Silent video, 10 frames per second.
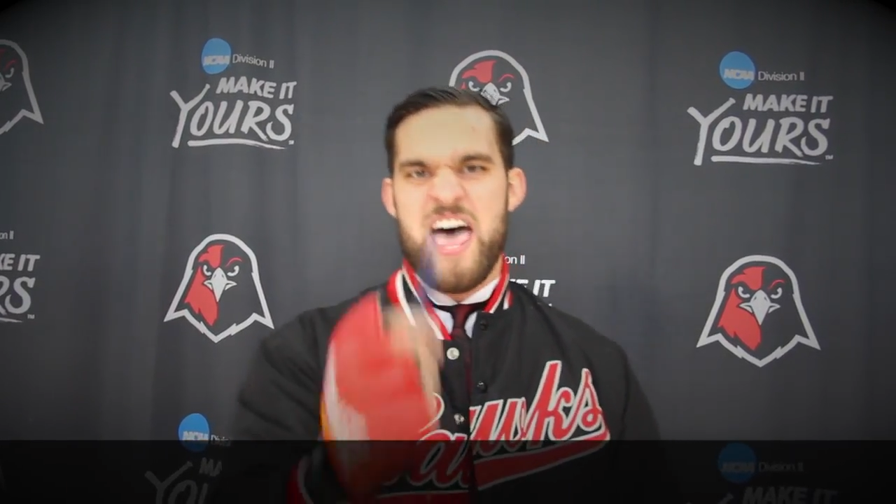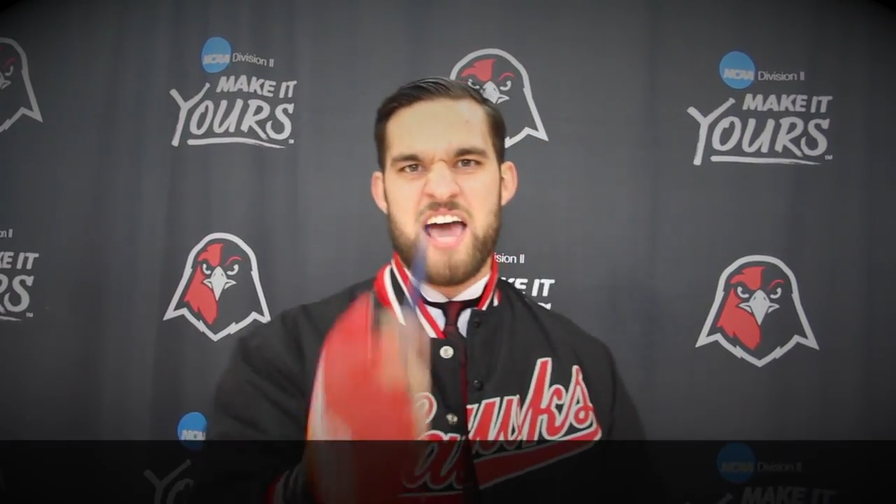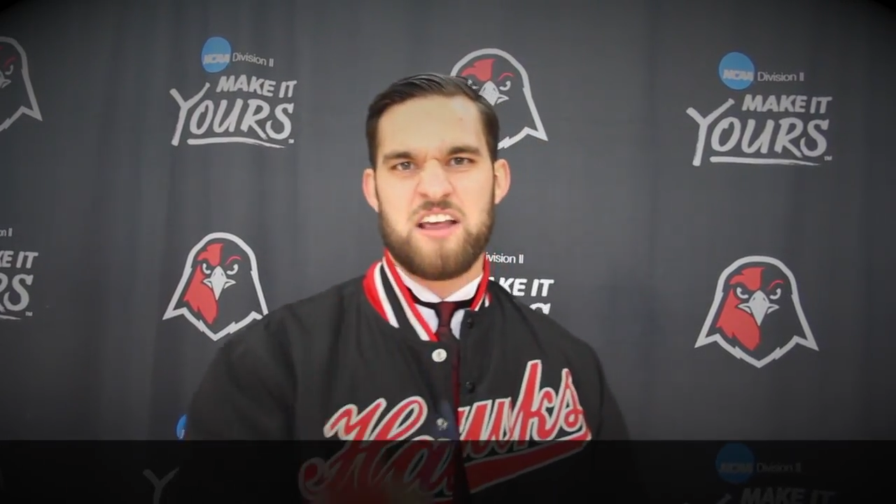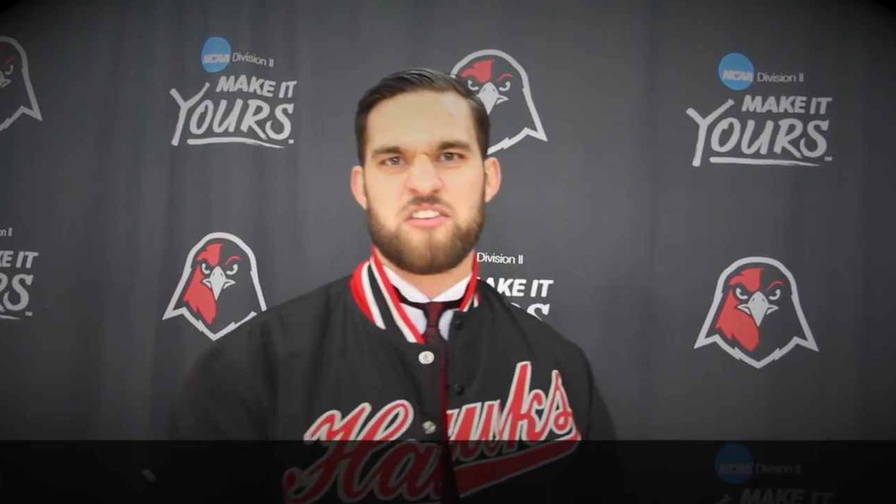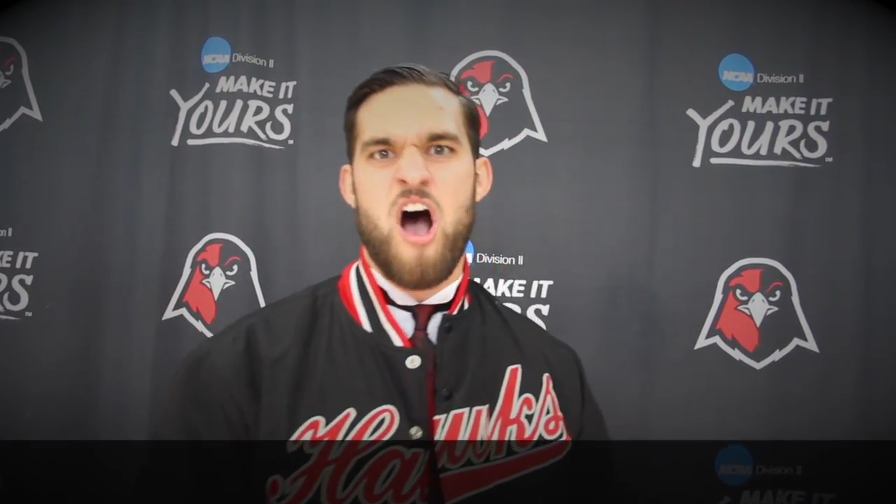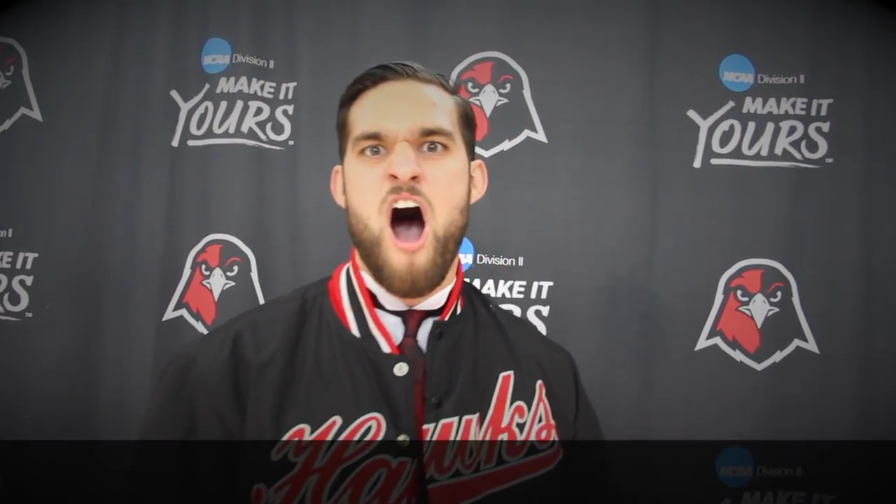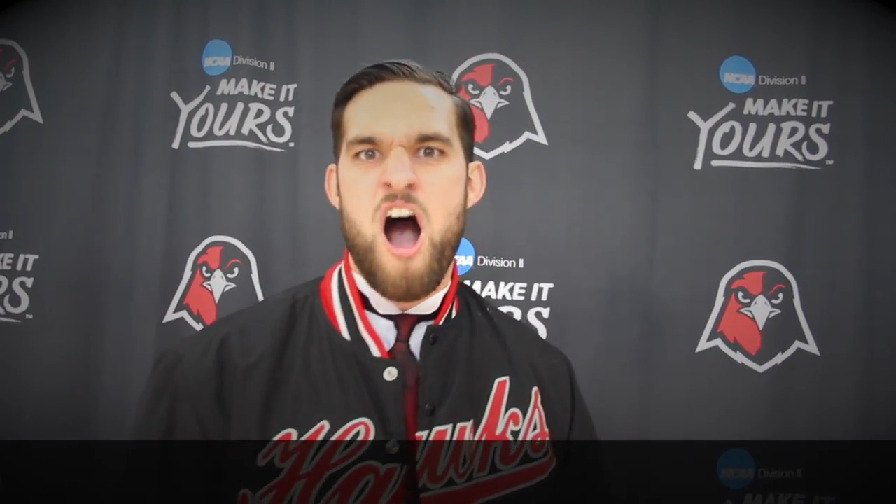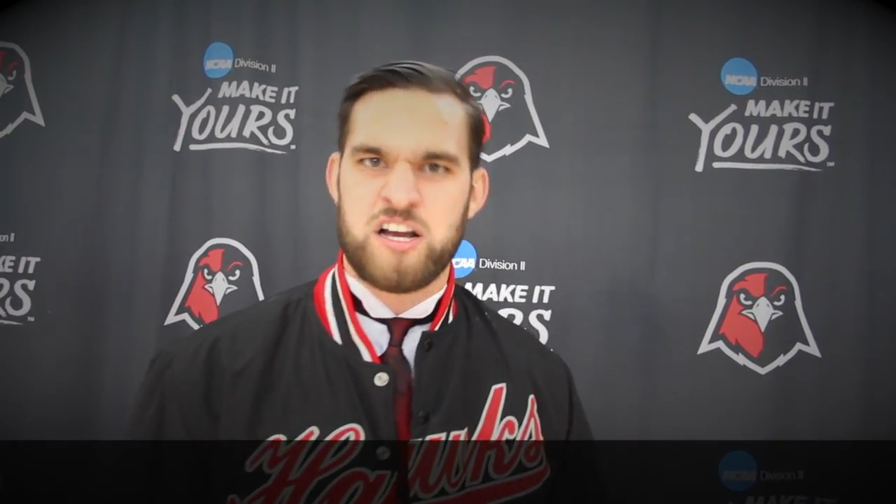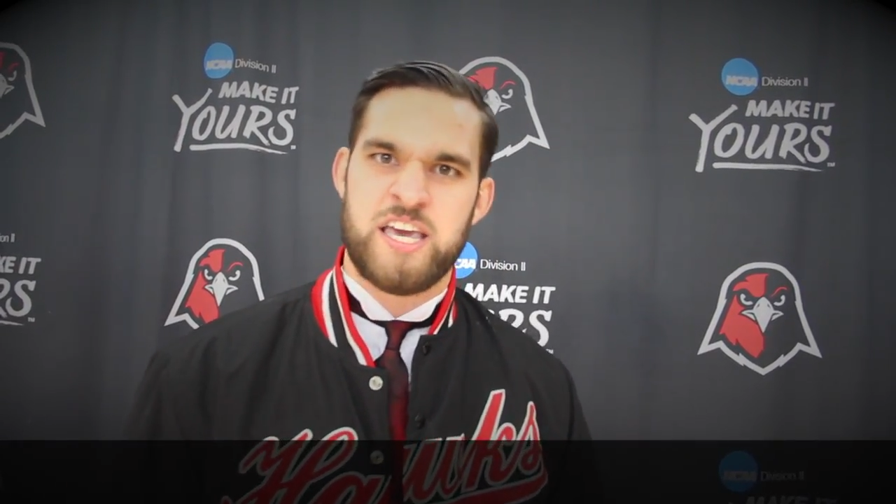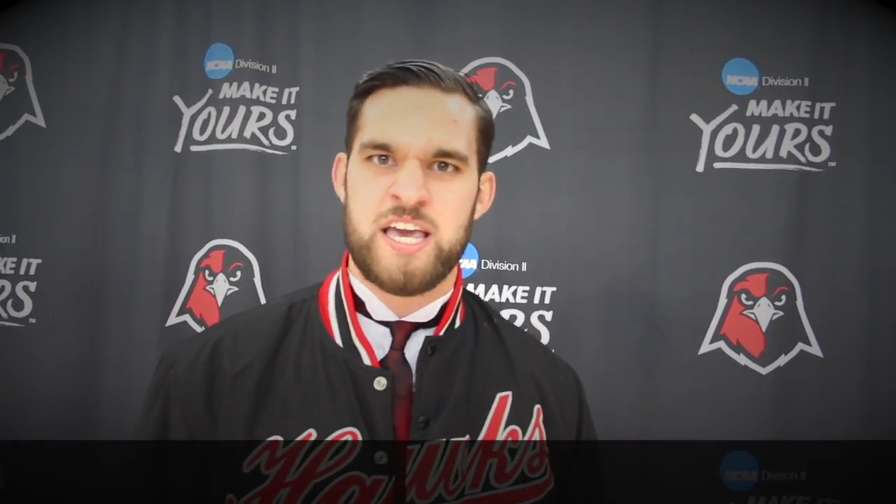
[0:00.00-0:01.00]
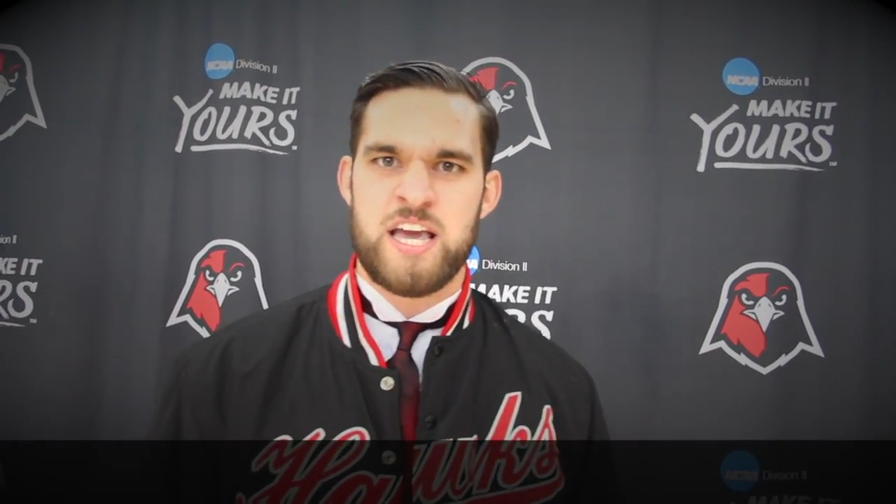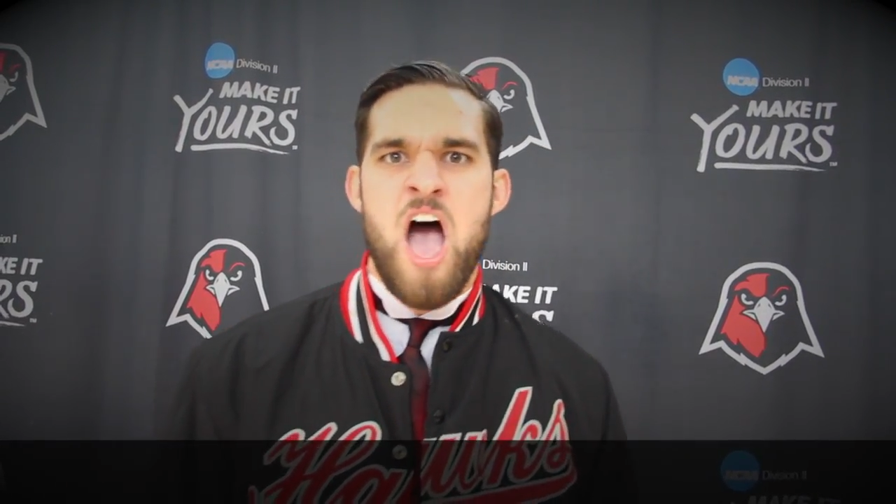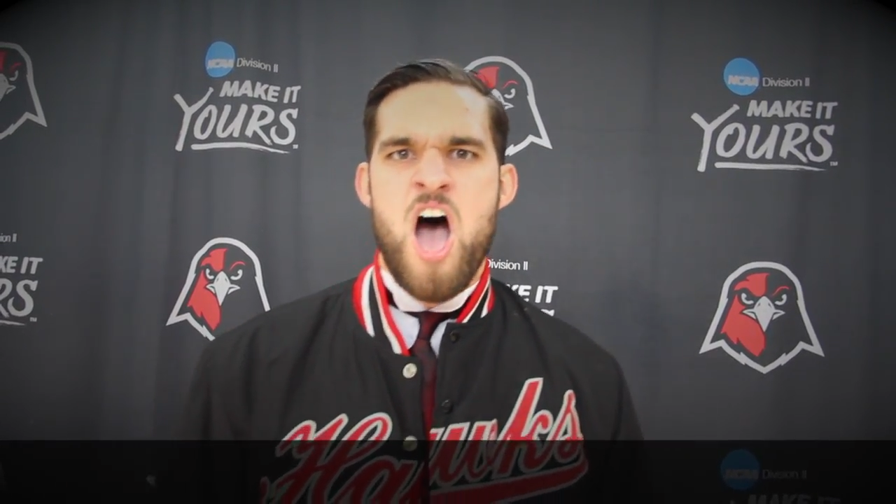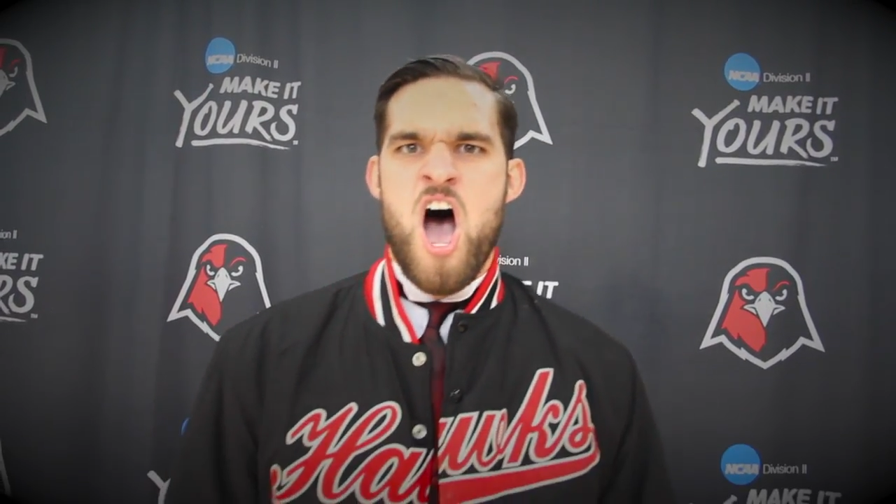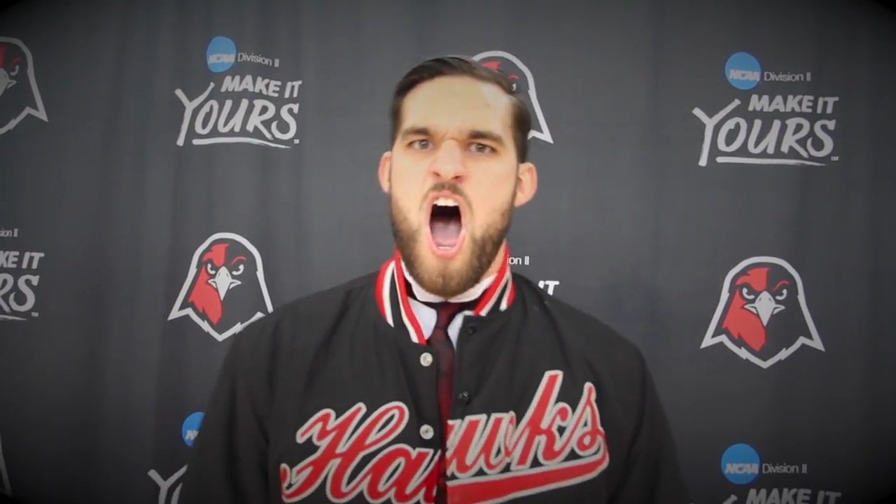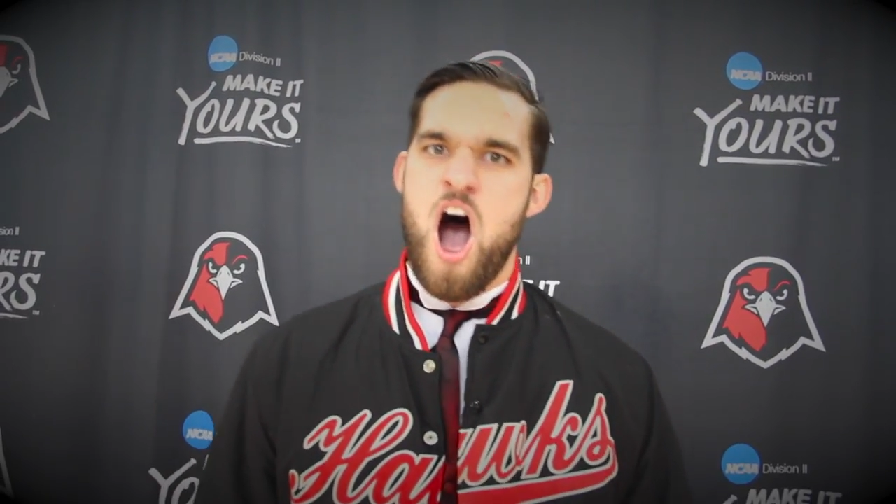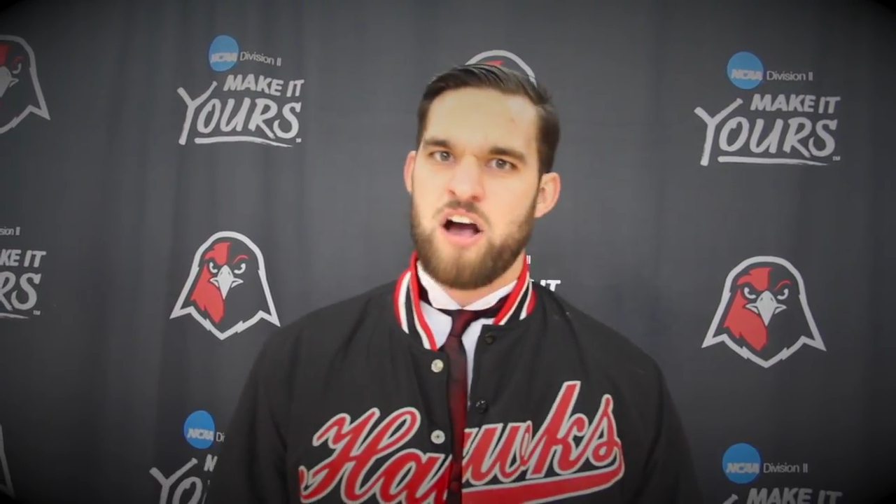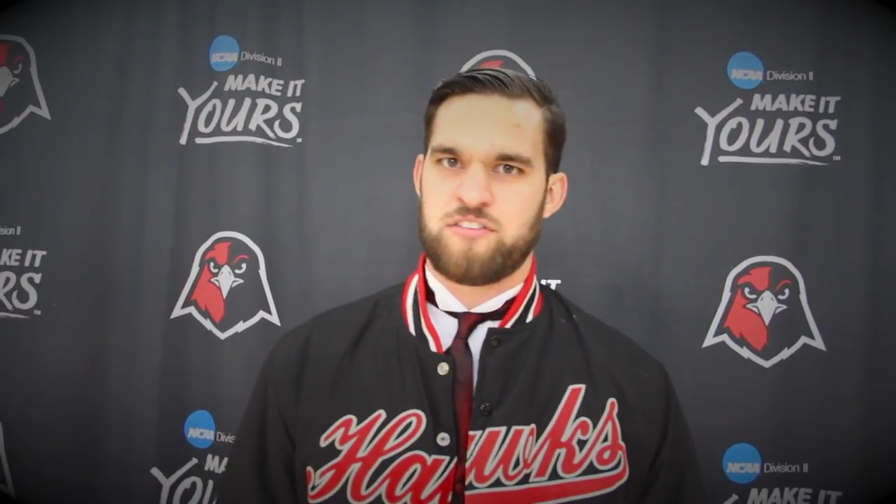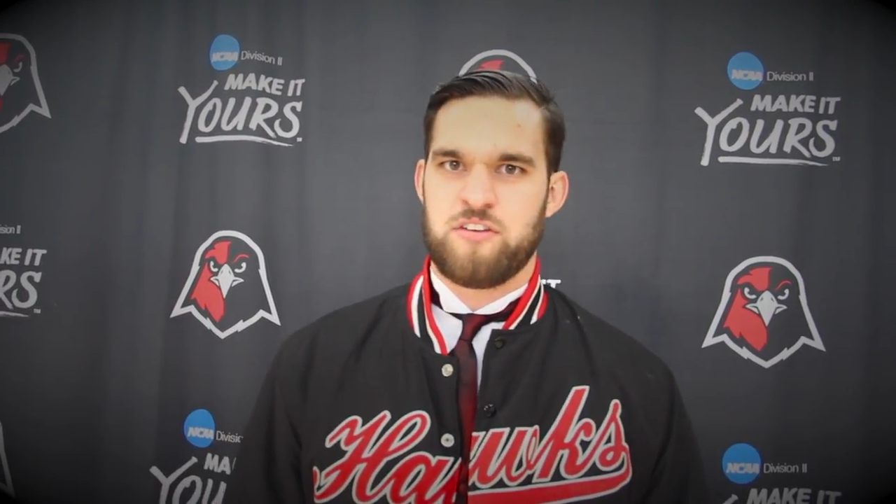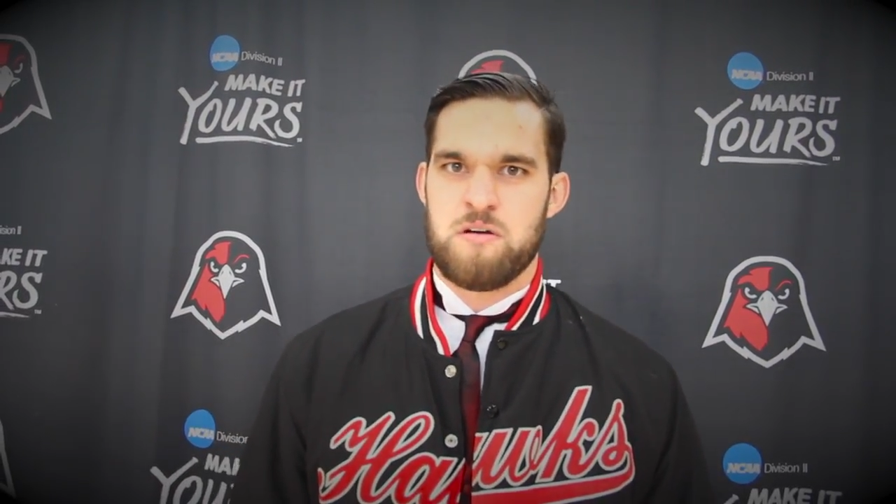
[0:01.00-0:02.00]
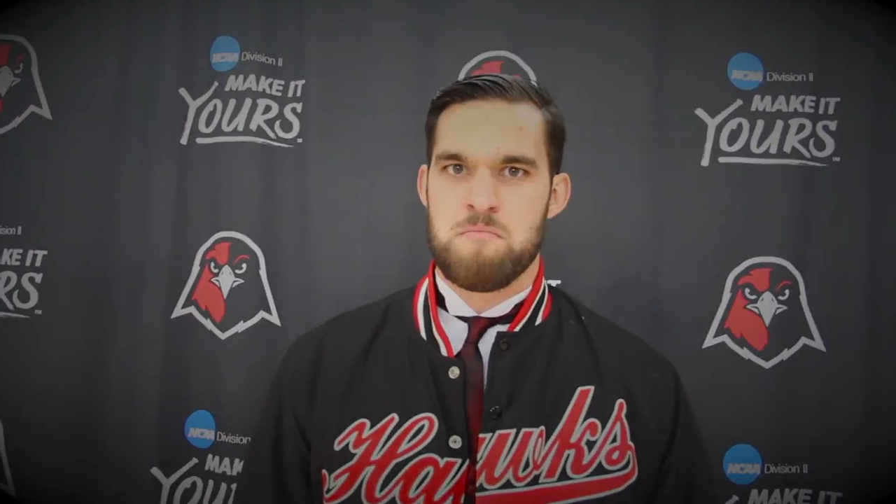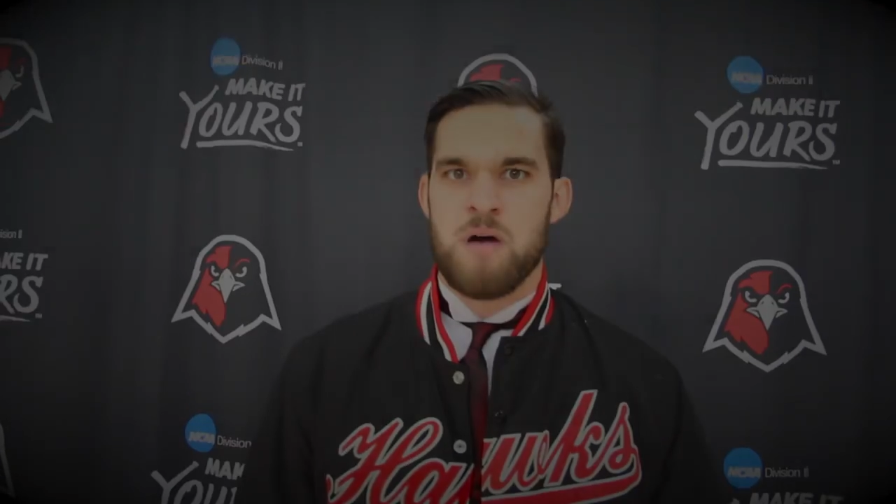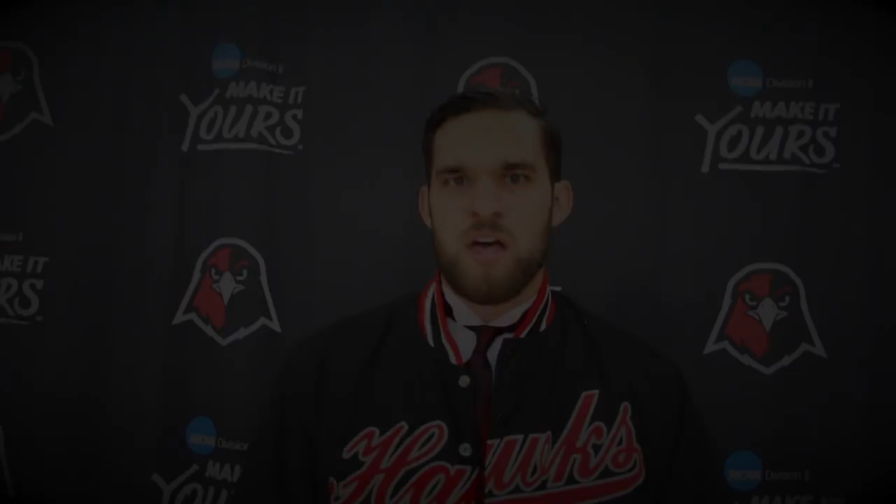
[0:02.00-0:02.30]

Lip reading: that is hawking awesome.